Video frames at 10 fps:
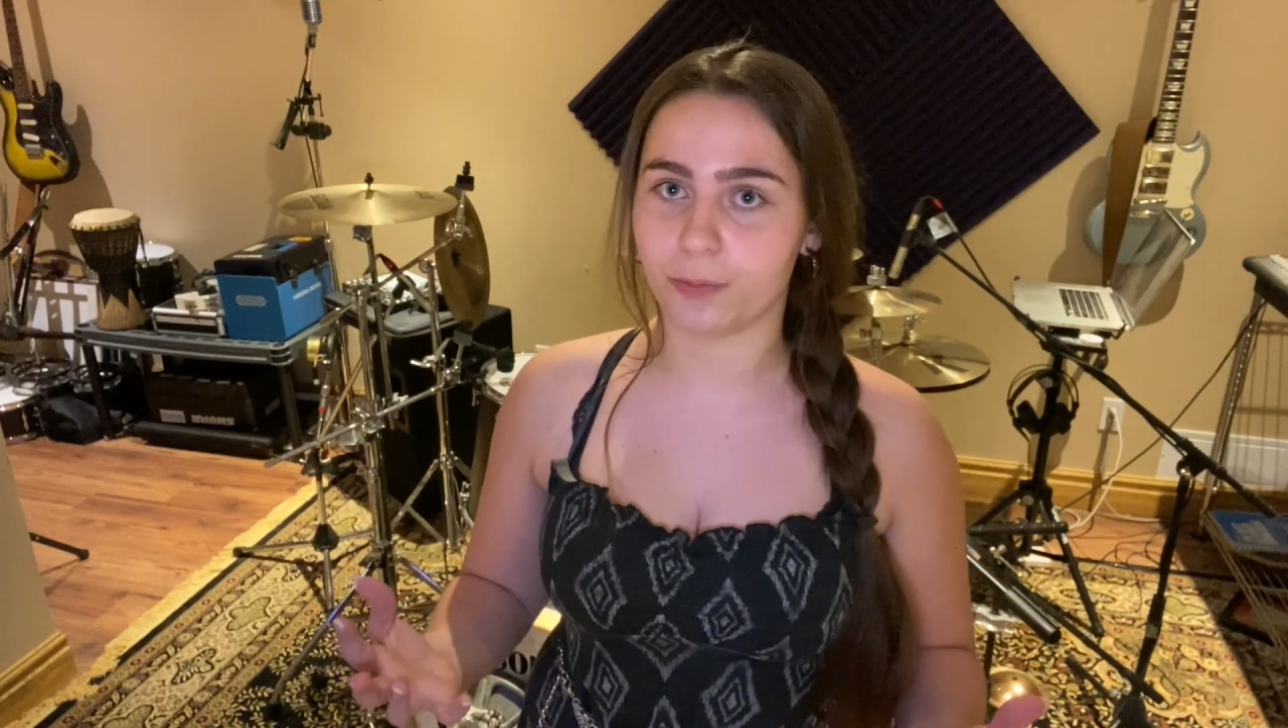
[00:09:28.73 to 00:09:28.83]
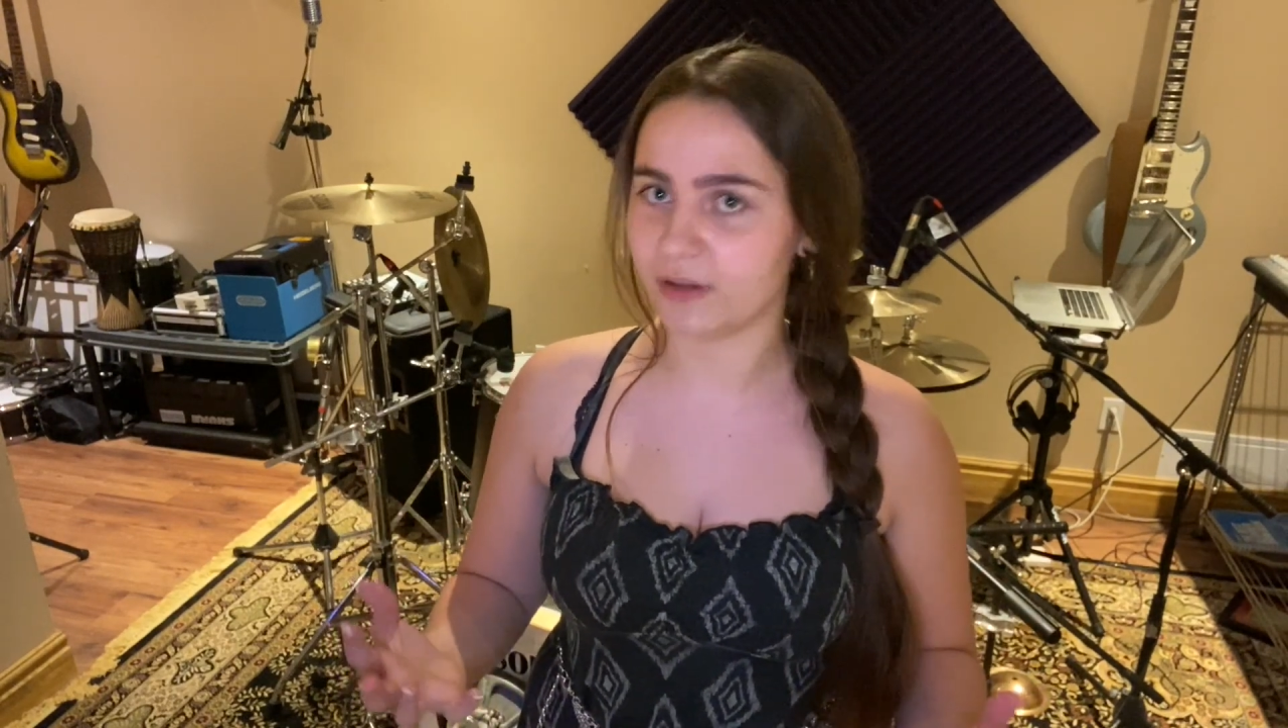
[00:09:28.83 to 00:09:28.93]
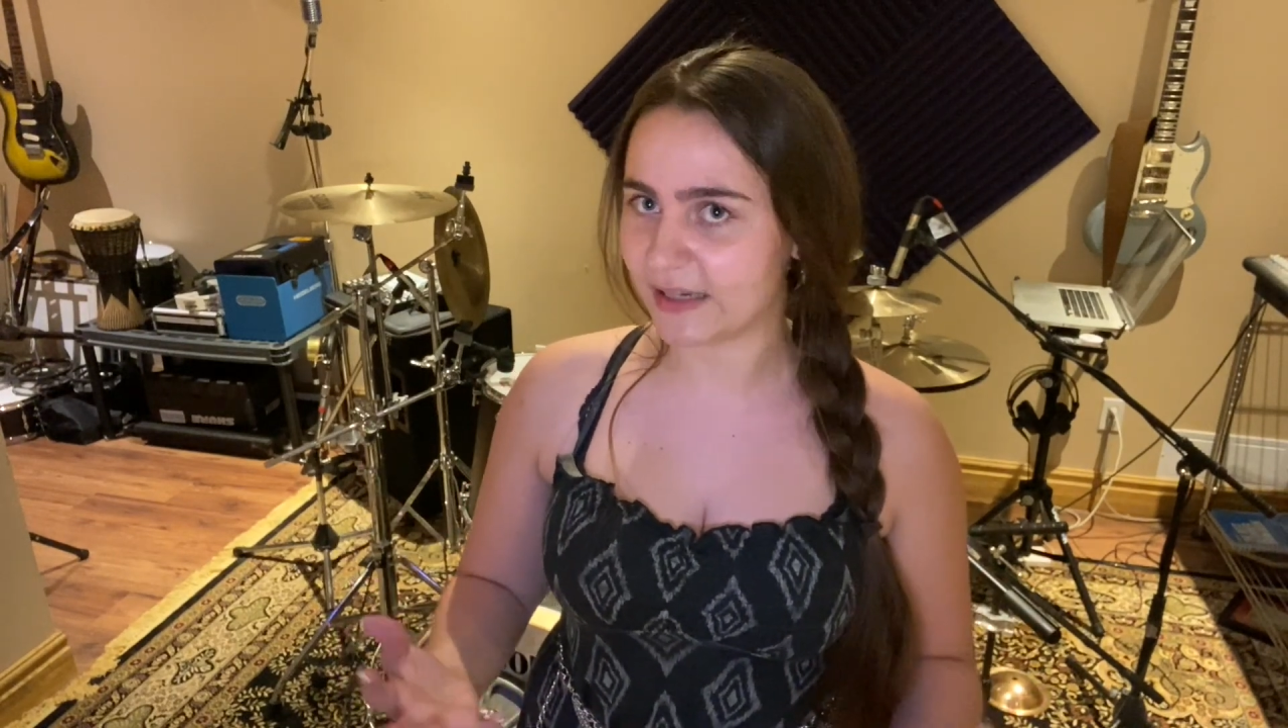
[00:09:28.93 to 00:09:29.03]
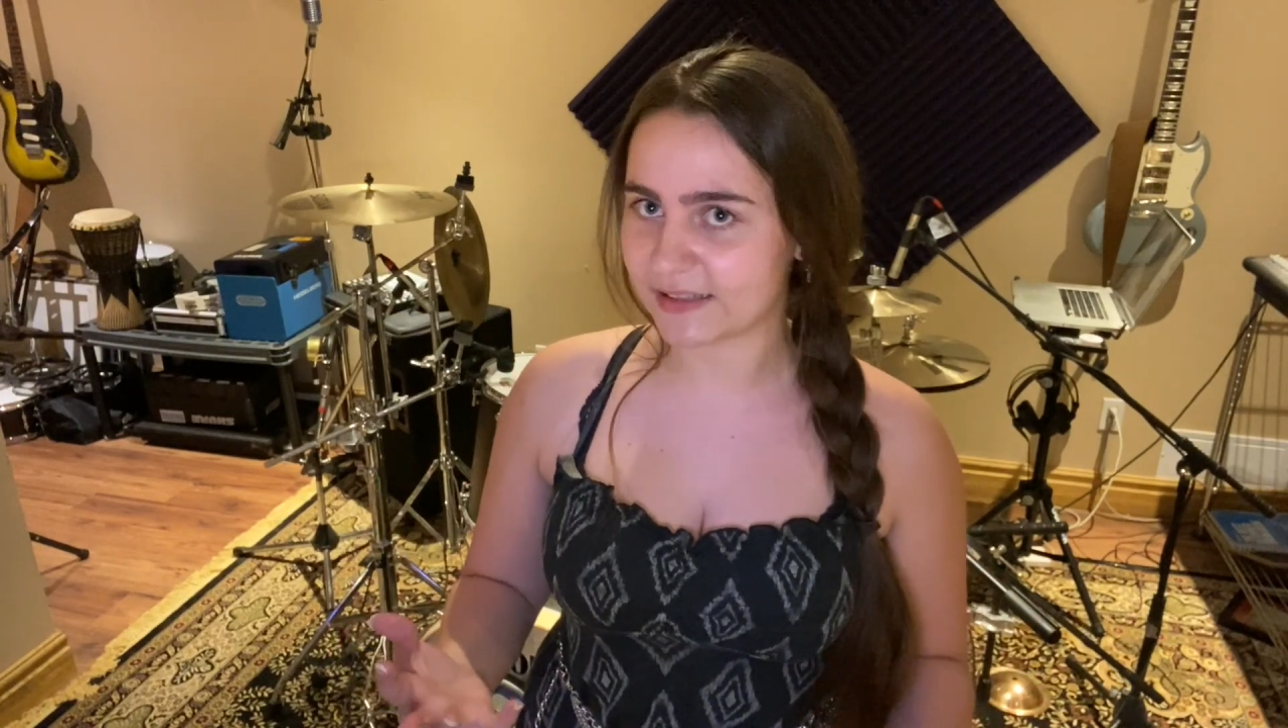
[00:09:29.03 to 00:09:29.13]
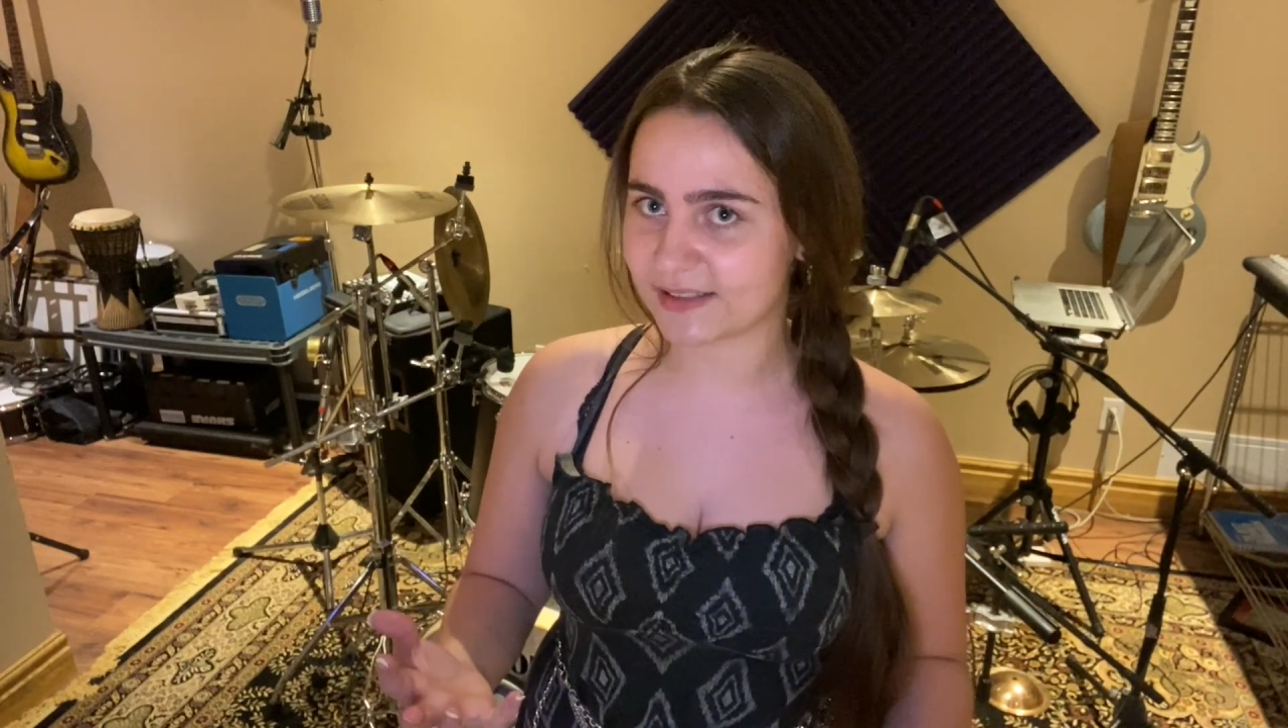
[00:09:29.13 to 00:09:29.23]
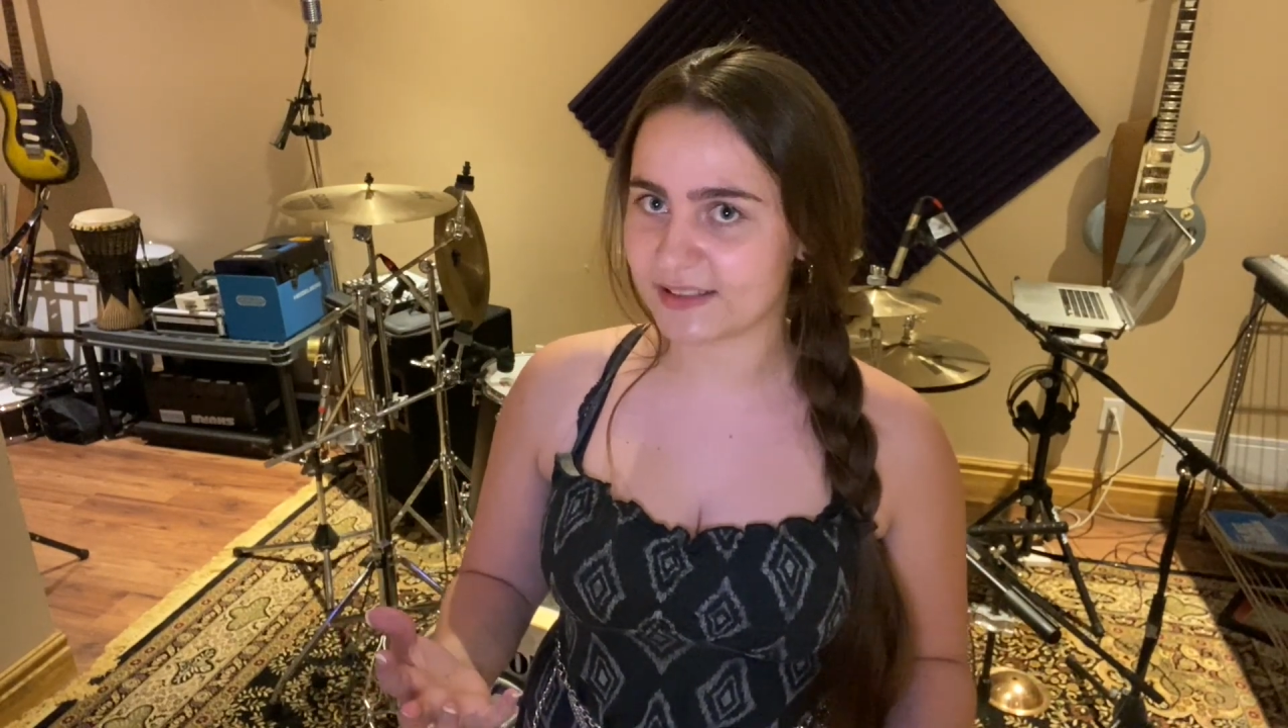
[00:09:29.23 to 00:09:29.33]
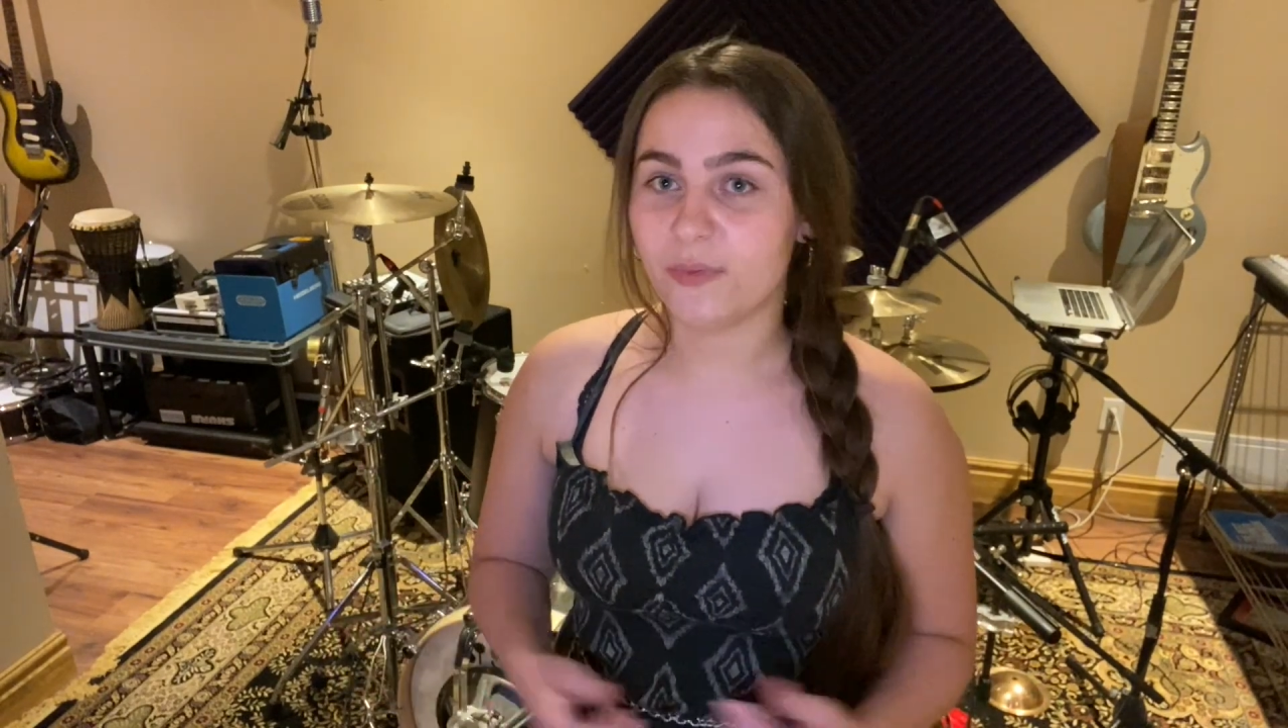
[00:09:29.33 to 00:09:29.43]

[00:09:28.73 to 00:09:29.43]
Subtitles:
place.